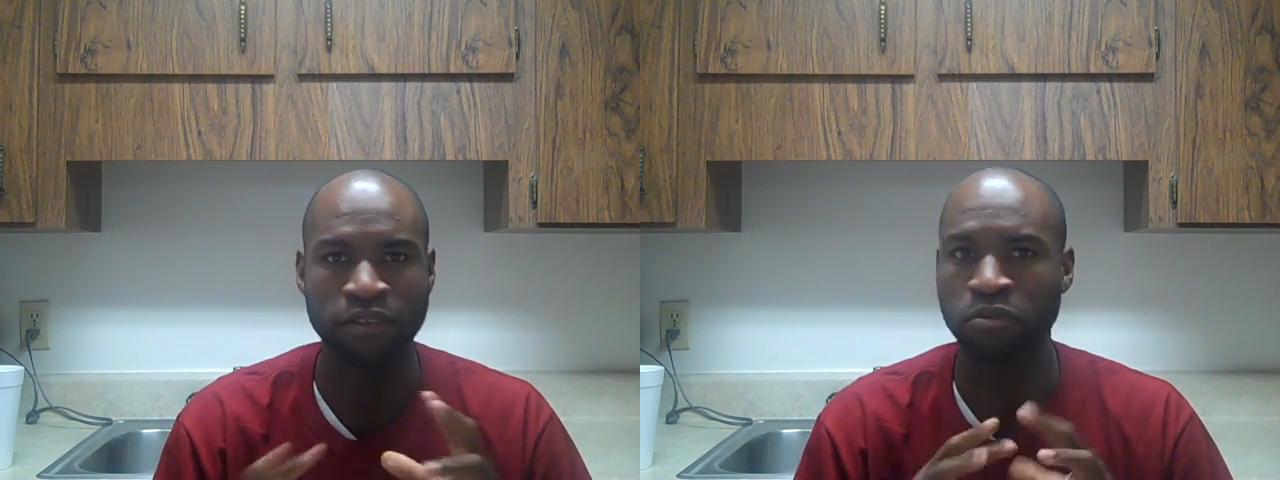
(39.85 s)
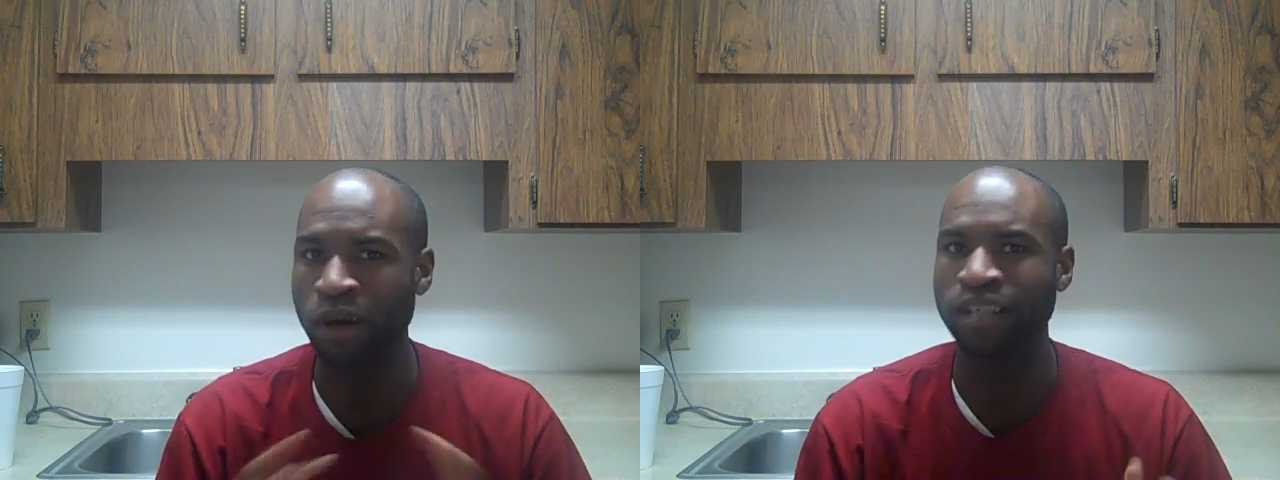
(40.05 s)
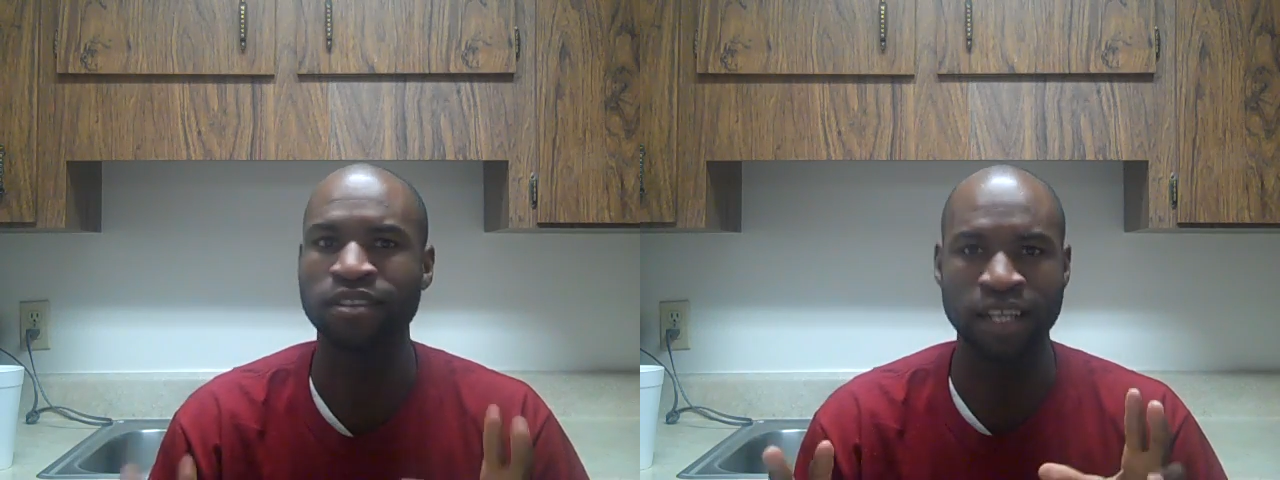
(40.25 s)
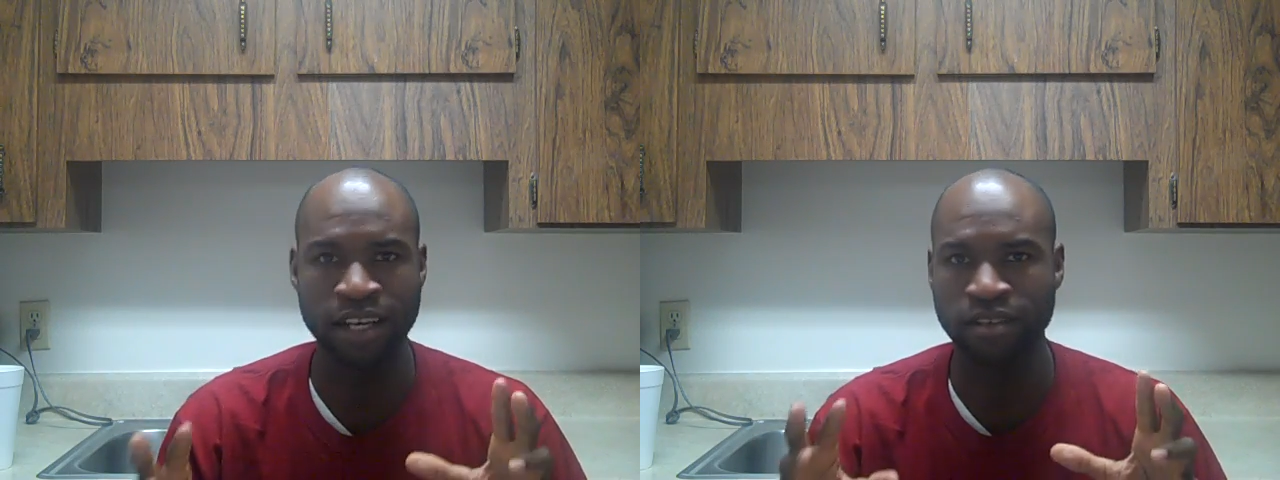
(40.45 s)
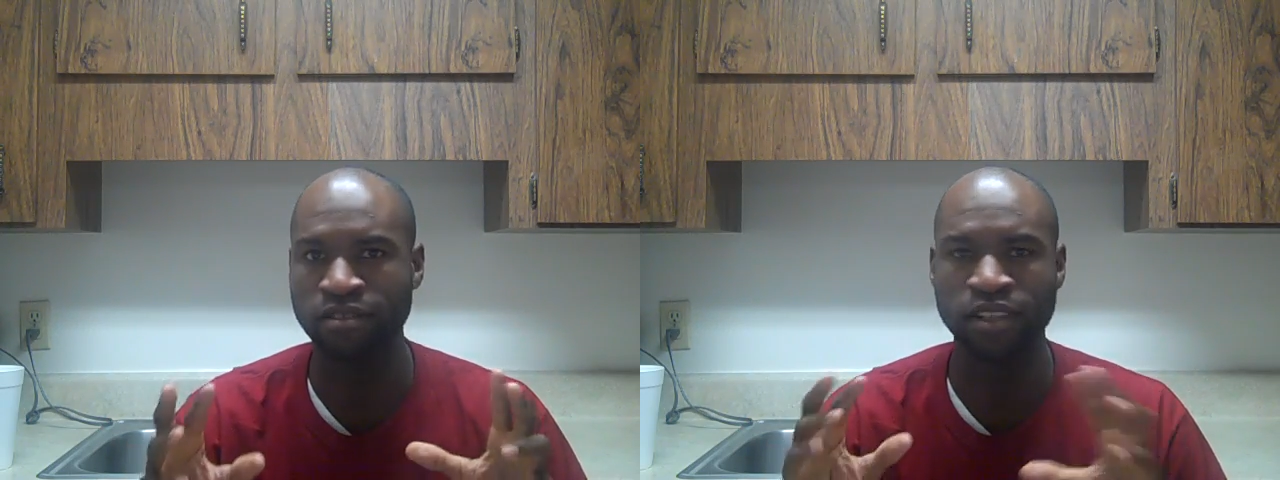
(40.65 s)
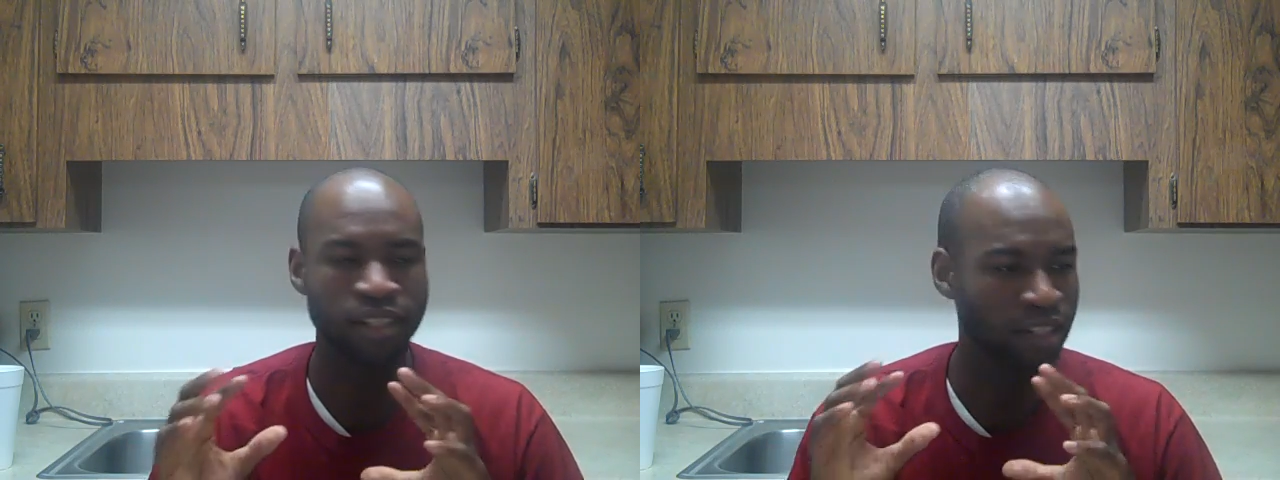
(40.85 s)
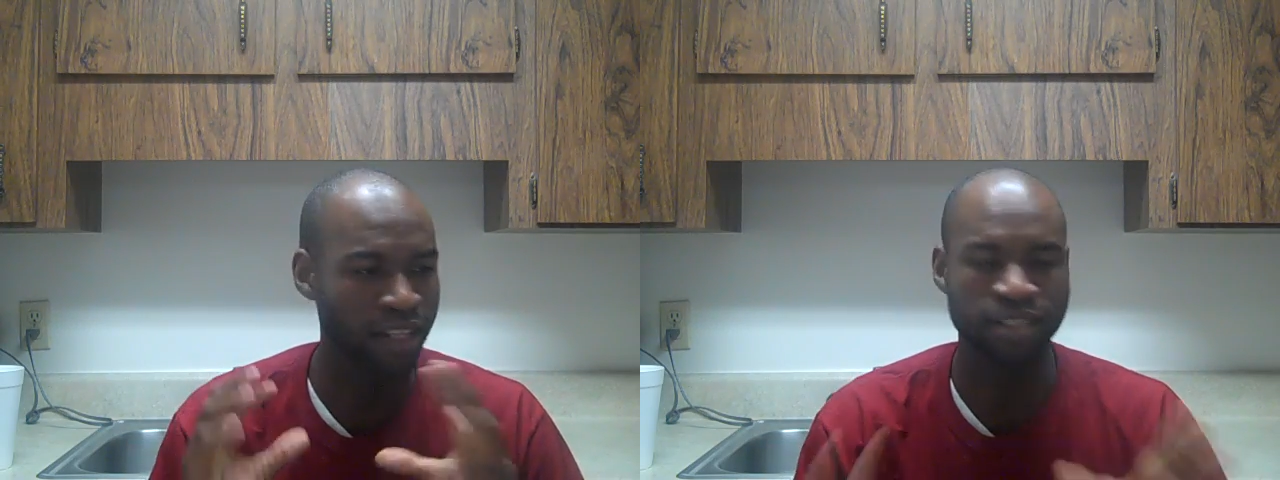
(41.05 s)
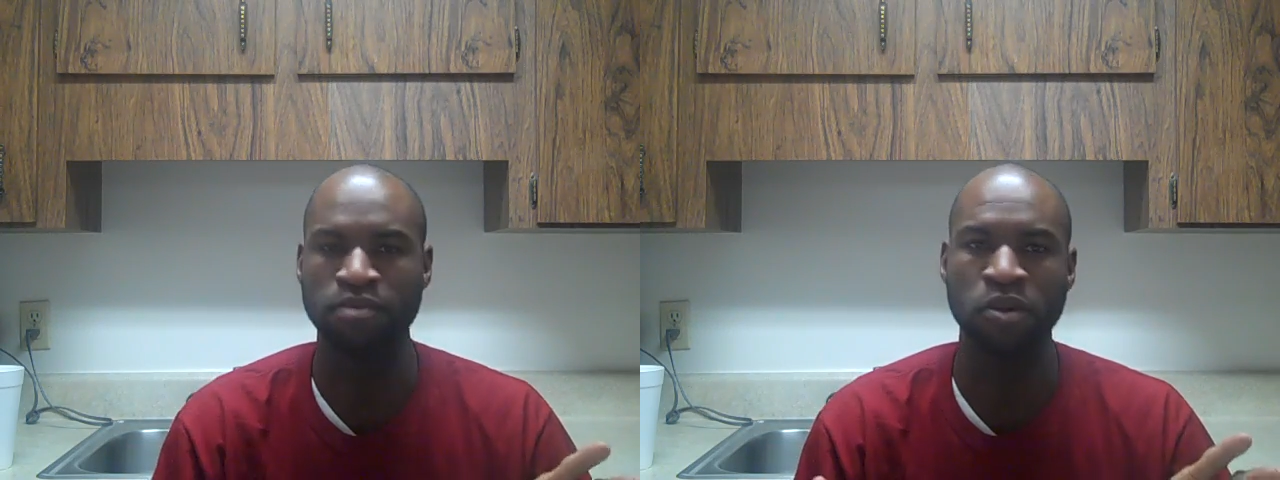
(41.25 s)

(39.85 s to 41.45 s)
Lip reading: If it breaks down, that's